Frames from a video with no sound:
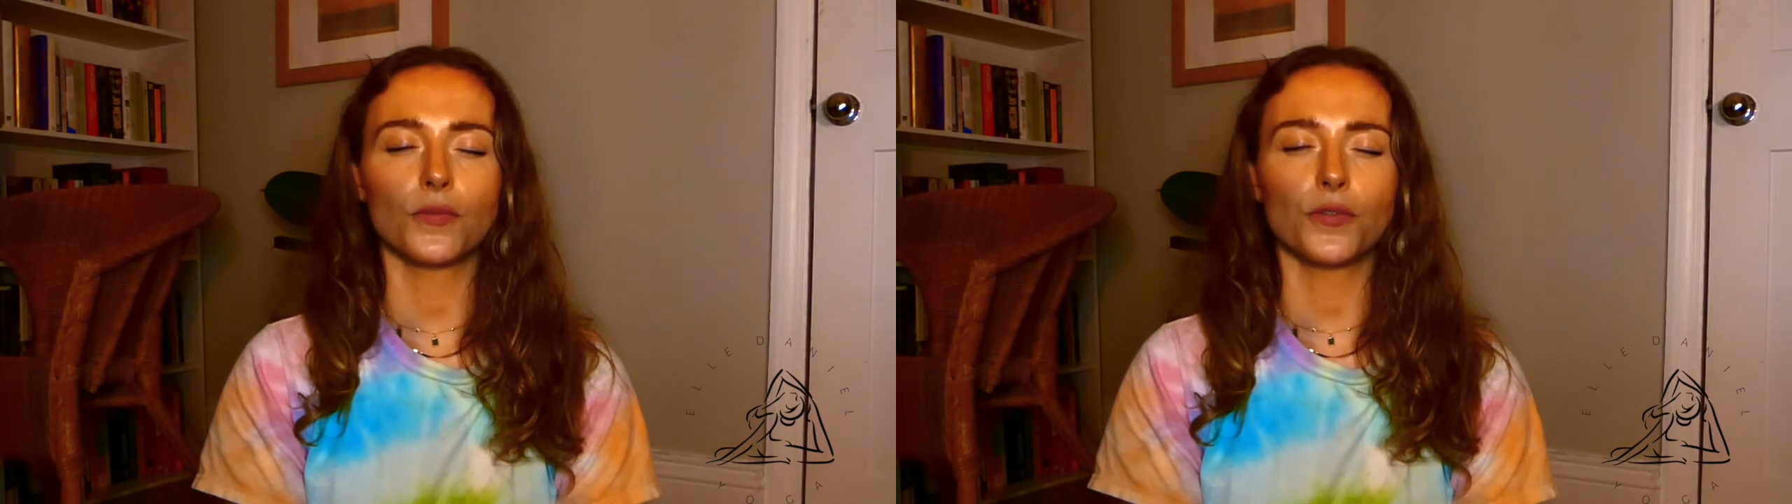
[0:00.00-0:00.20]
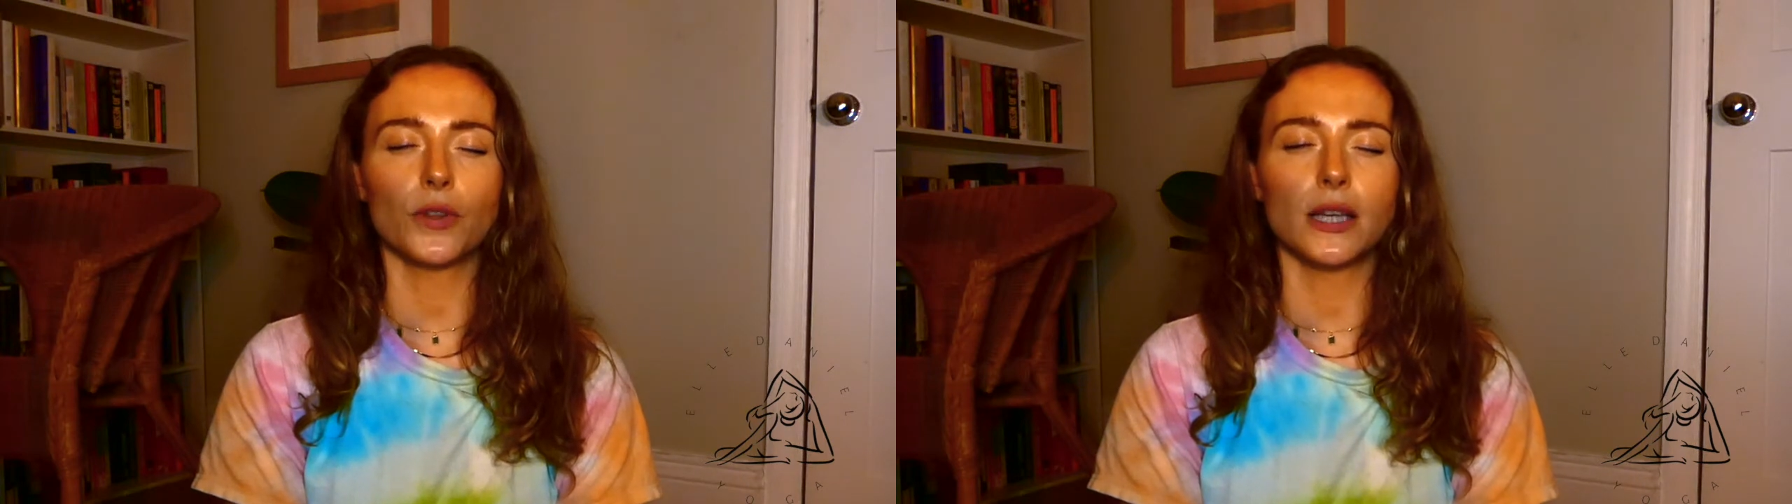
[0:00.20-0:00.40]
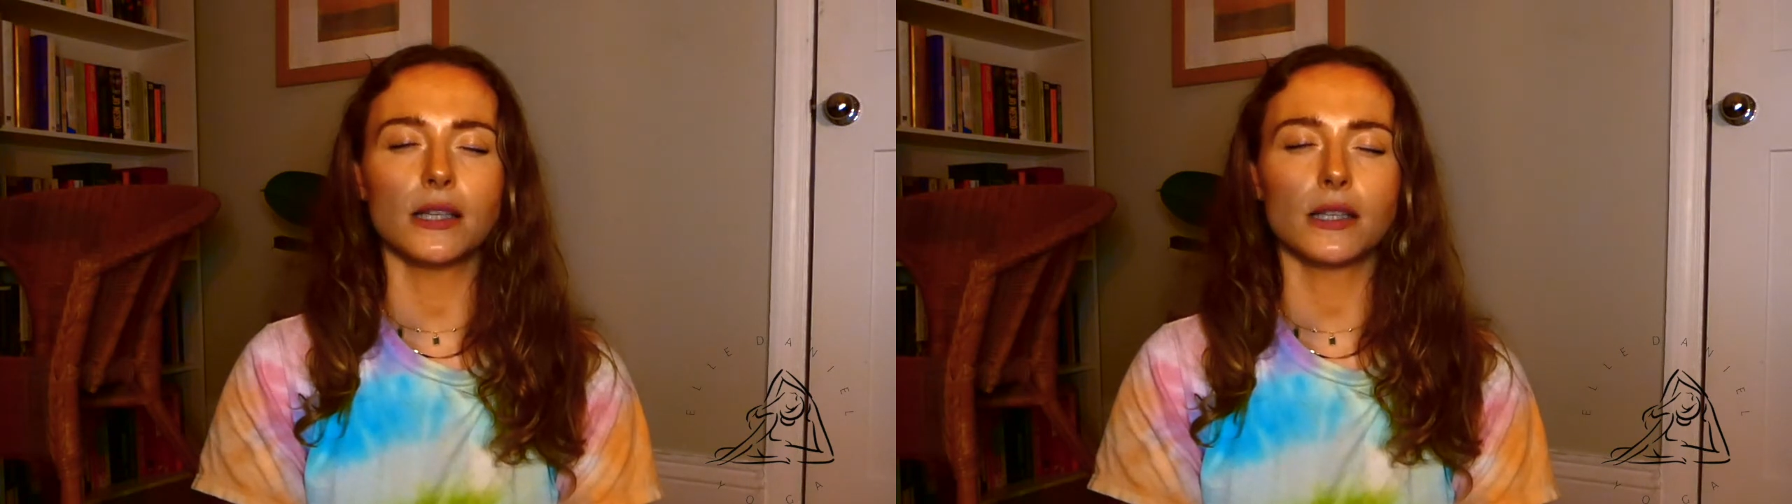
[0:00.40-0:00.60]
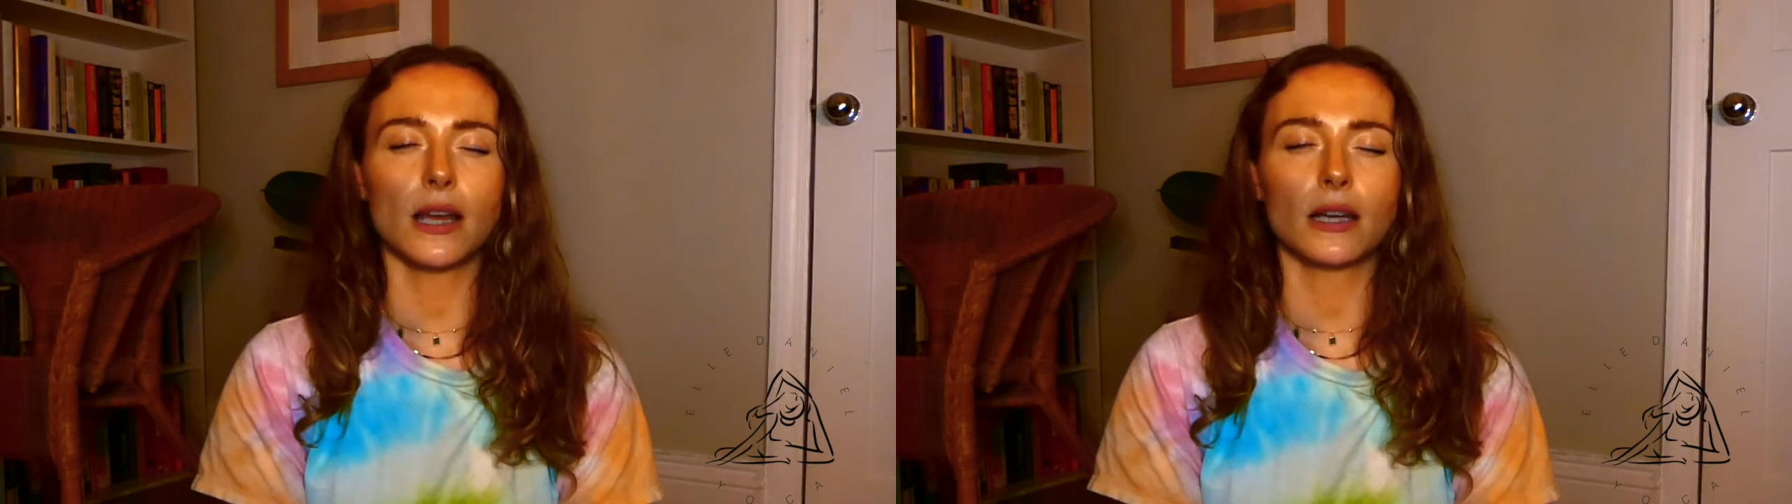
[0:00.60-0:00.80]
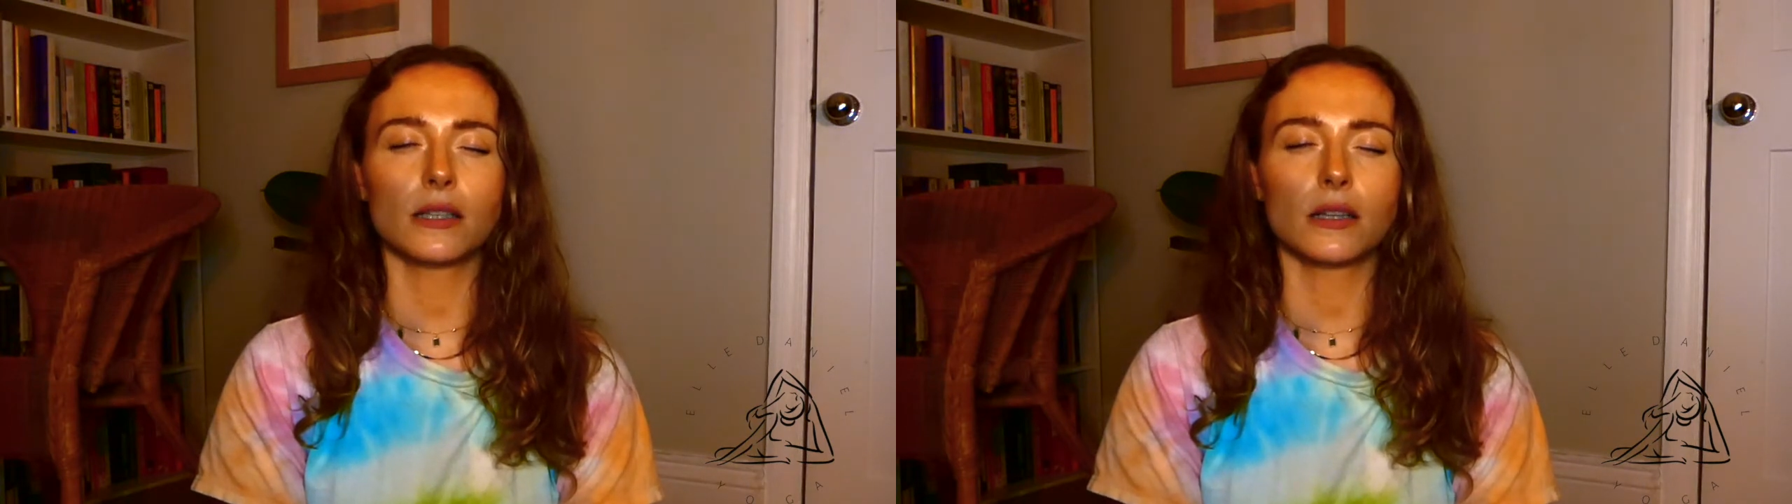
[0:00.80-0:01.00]
for these
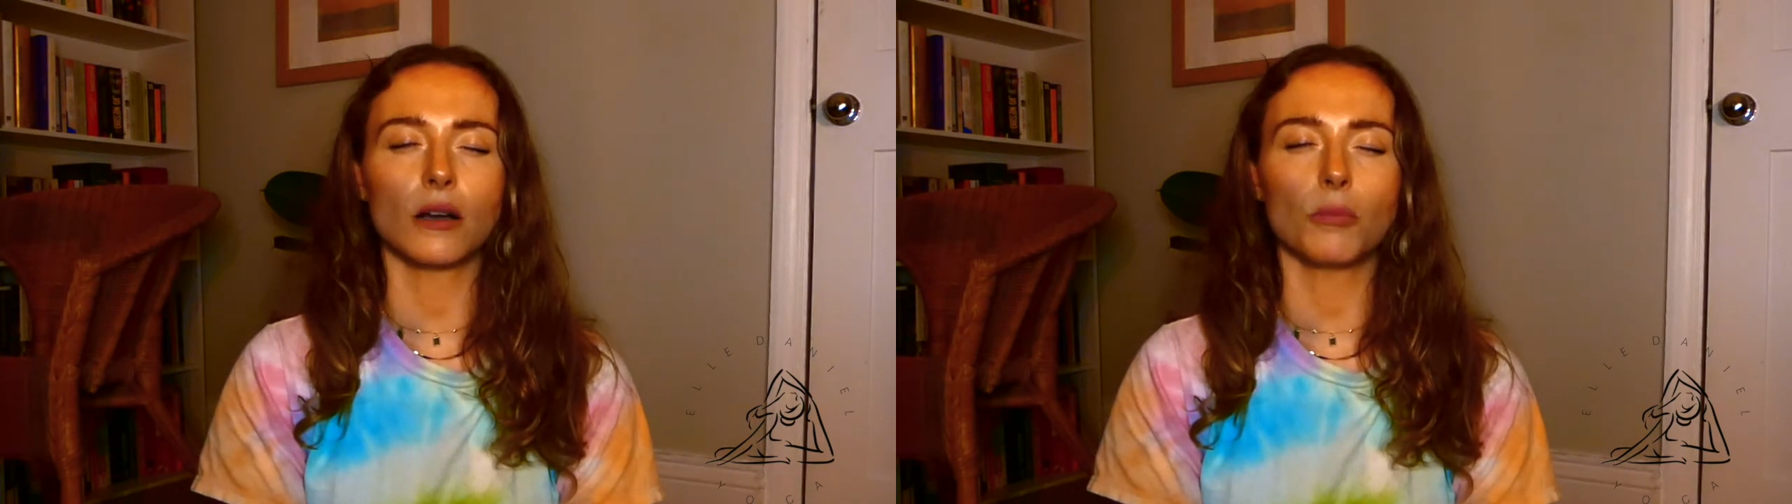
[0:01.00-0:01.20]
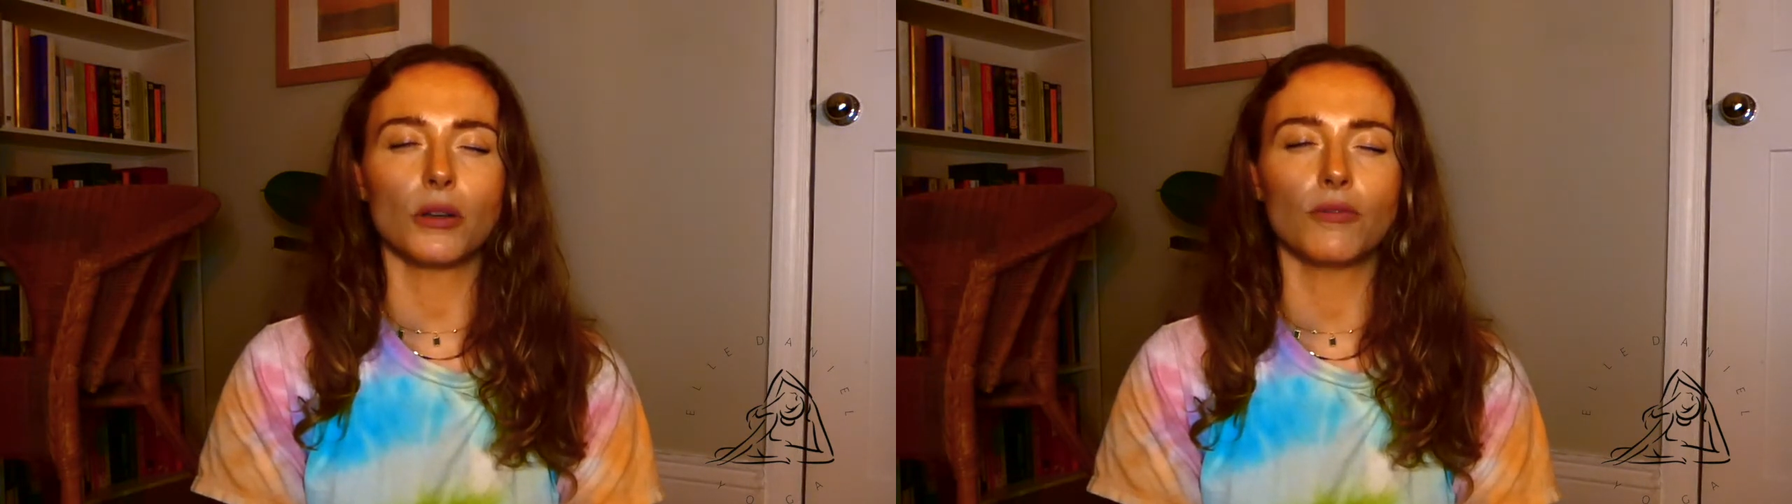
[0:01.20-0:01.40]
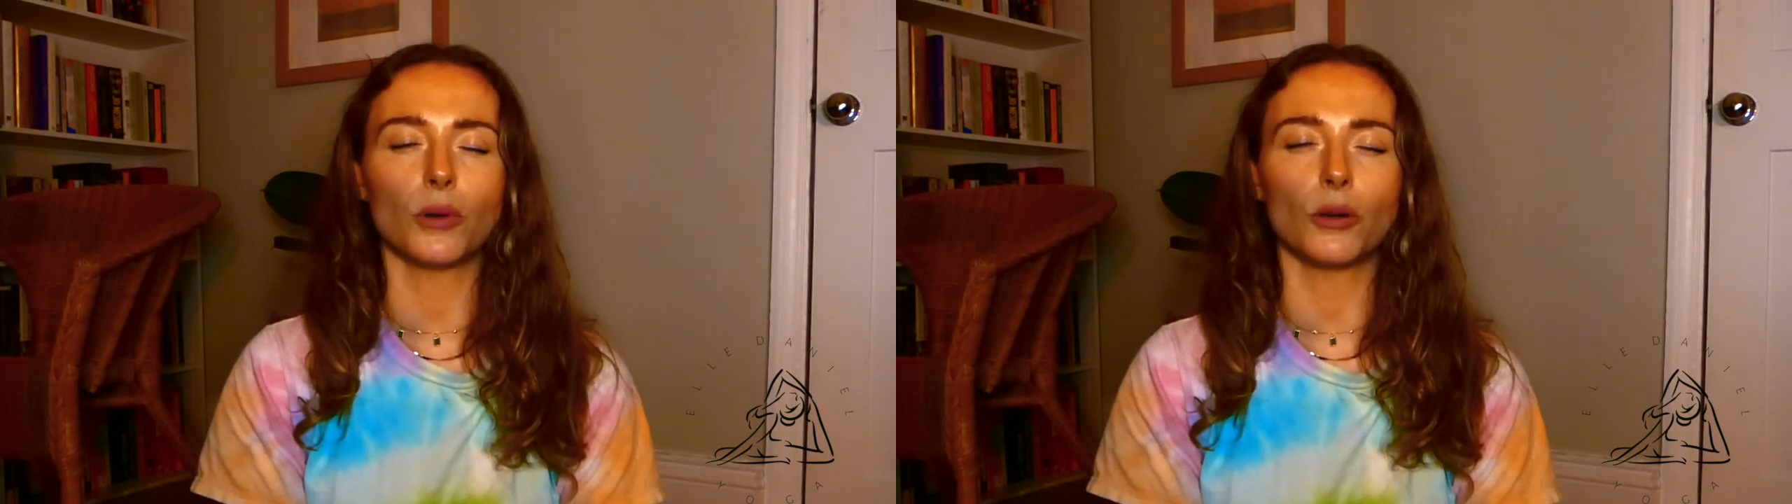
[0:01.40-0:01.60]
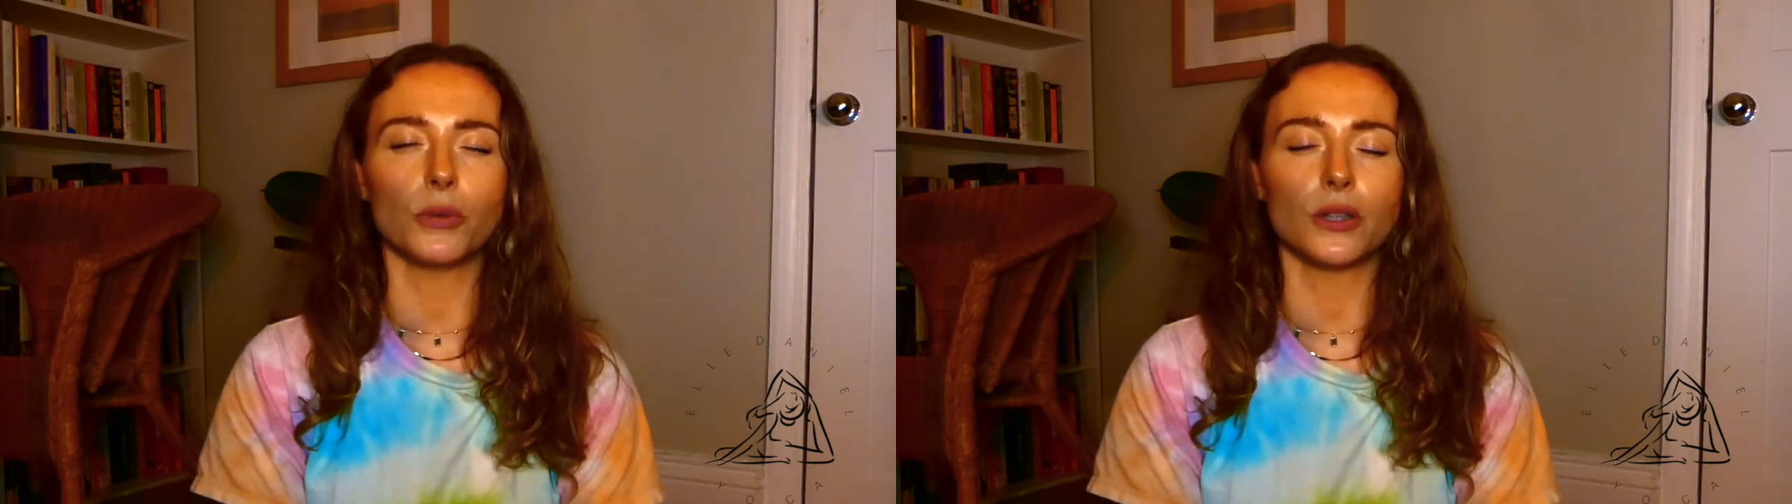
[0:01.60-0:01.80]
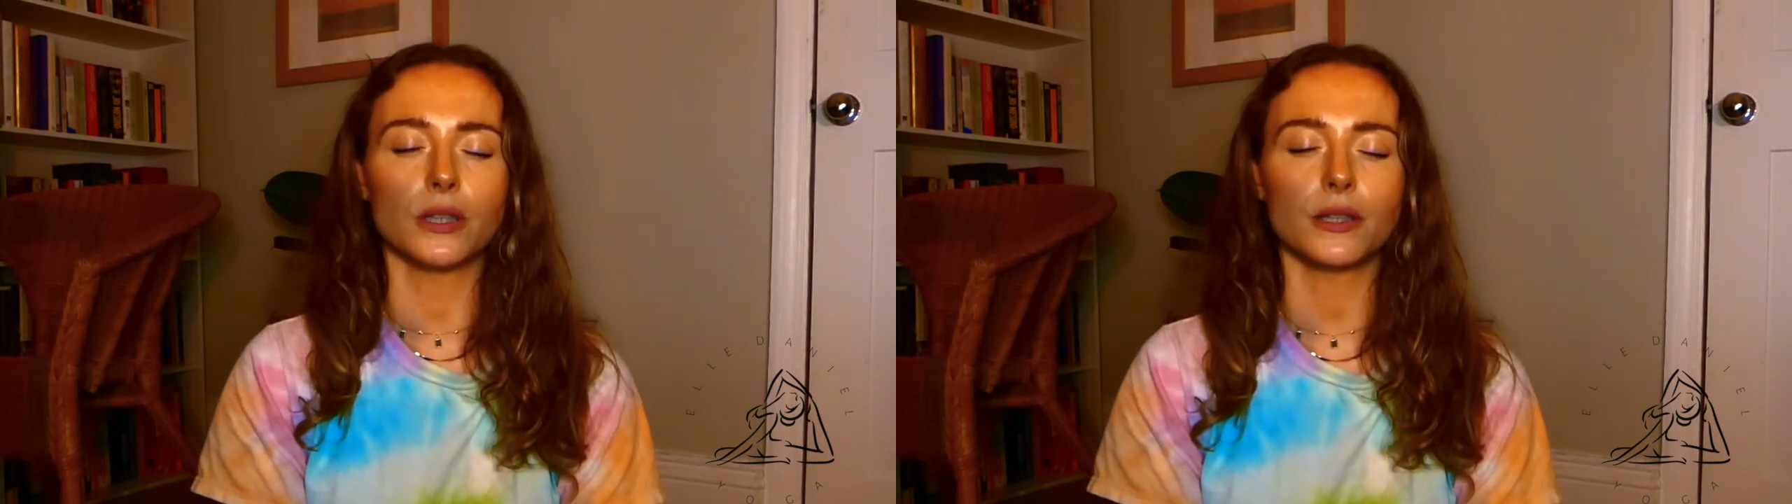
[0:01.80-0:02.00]
next couple of
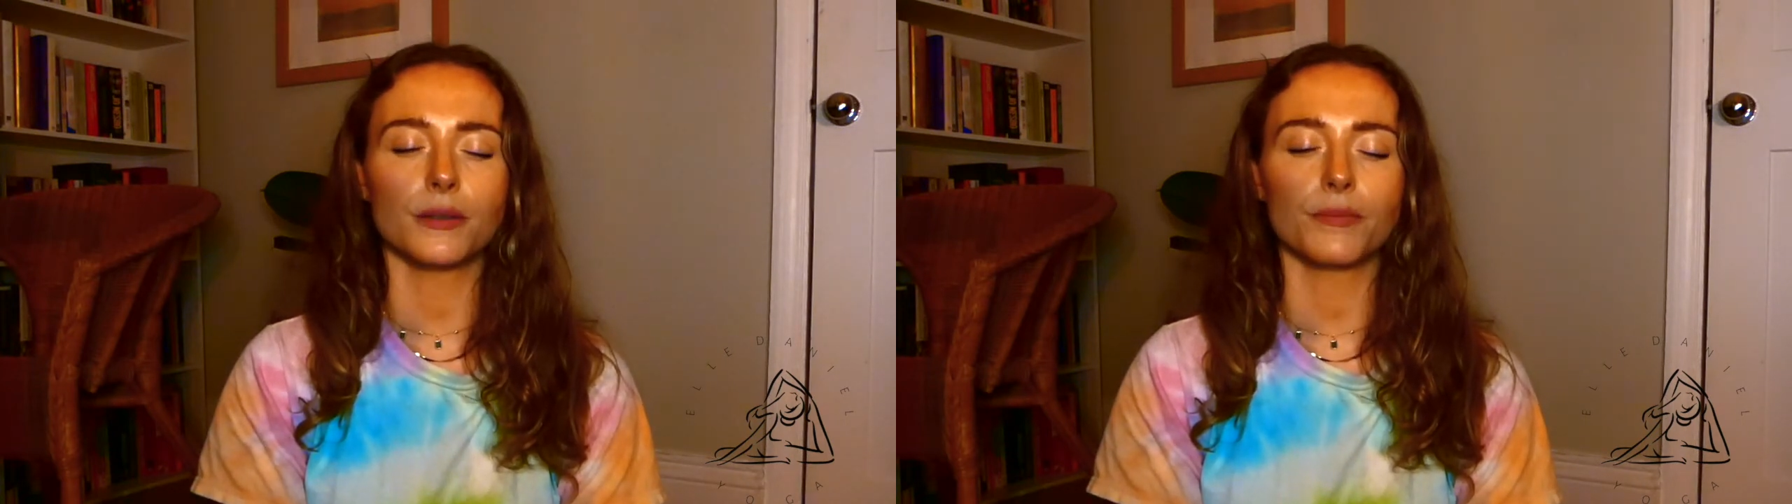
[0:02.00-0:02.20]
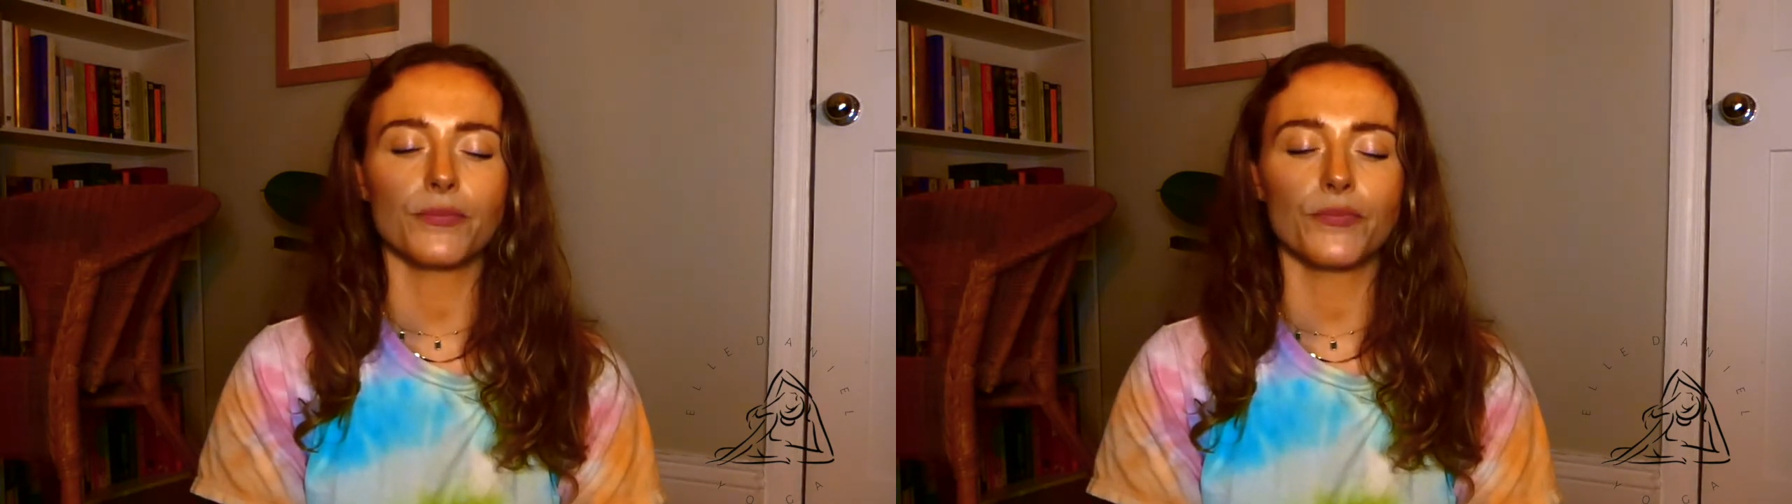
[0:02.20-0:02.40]
moments.